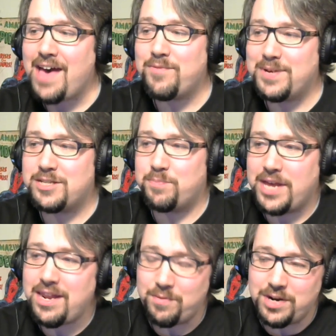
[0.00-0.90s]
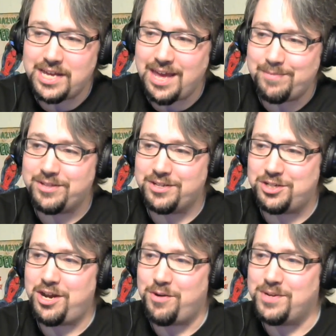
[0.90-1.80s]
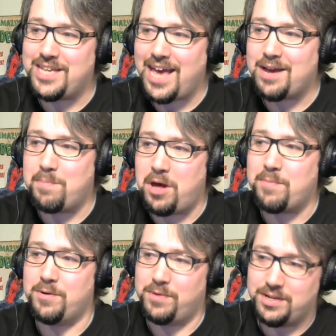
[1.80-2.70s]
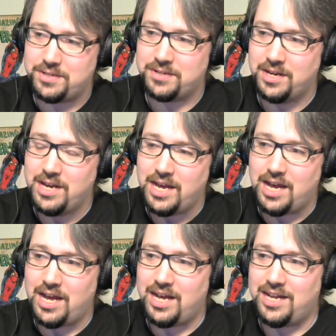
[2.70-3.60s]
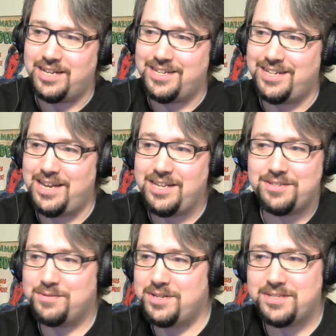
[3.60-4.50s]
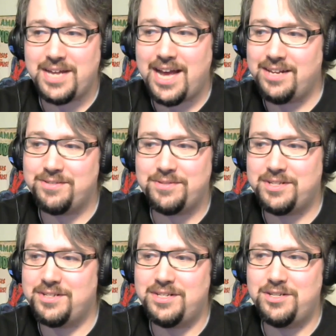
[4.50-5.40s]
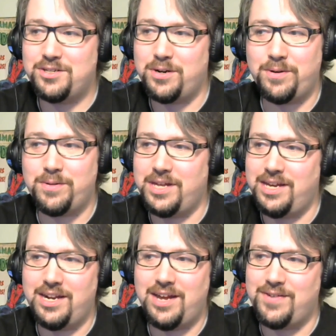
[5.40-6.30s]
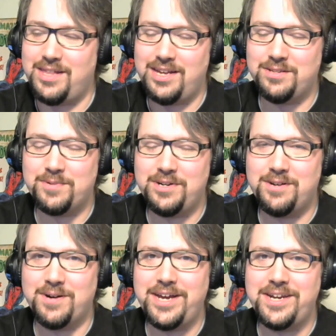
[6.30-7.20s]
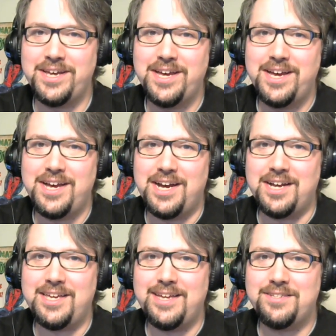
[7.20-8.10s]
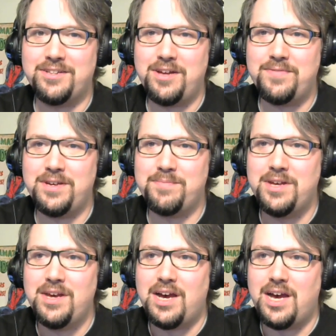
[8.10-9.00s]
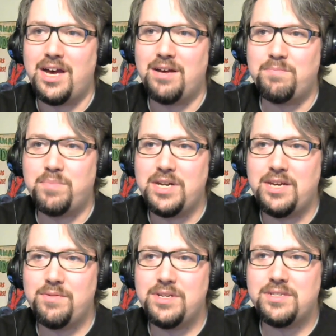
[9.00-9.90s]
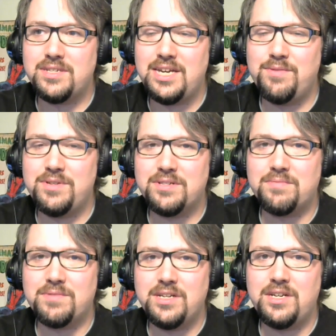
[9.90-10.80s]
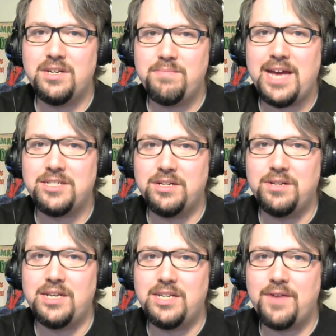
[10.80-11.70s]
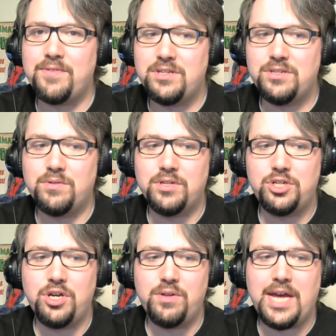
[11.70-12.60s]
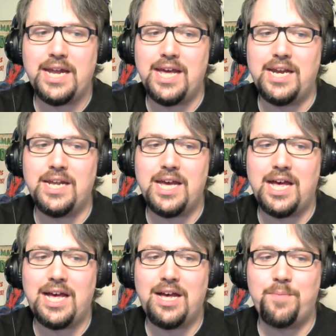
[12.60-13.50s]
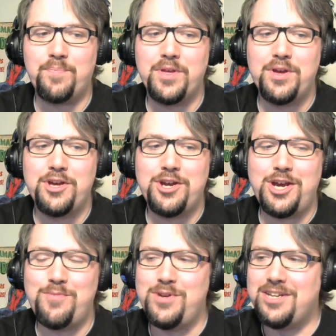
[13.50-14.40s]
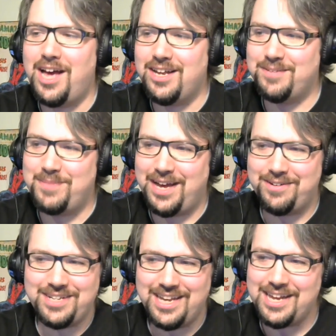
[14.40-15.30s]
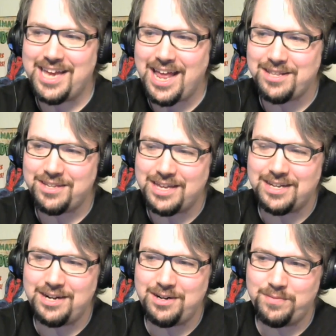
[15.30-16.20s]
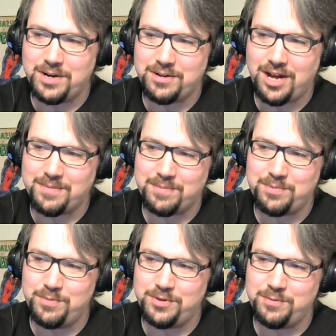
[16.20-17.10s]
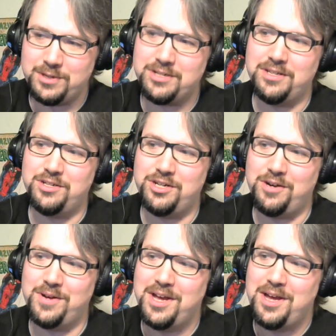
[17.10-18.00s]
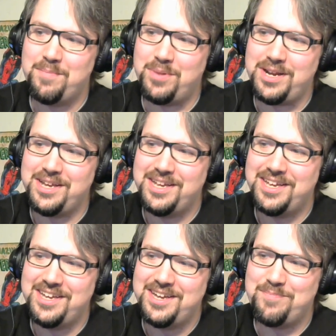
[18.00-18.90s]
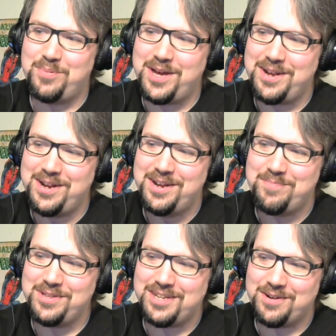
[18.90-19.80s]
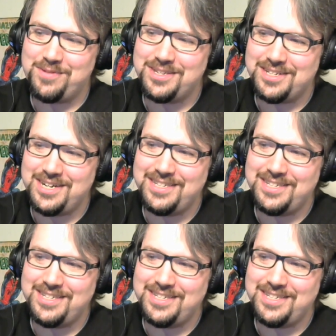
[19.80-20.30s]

have him explain it when he came on the show, what the heck a bomber was. Uh, and he still does that. He still does the Ninja Turtle thing and everything. It's pretty great. Uh, kids love him. Uh, but it was, it was a really good match and, and definitely stole the show that night. Um, And we talked about, again, I, I said I didn't want to talk about poop too much on the show. But, oh, boy. but but there was an